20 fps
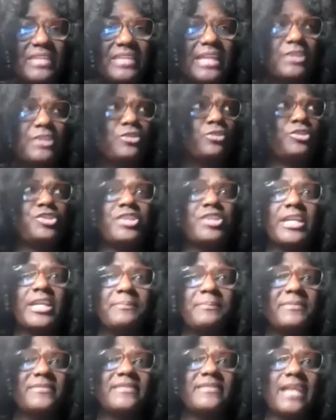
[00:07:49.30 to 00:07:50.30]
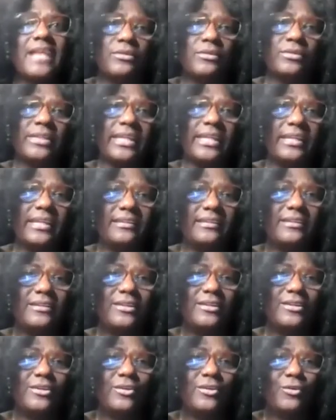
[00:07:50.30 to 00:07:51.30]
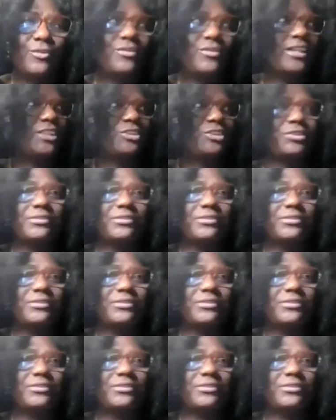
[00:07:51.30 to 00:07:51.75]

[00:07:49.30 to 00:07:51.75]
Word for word: that your shape is not okay or that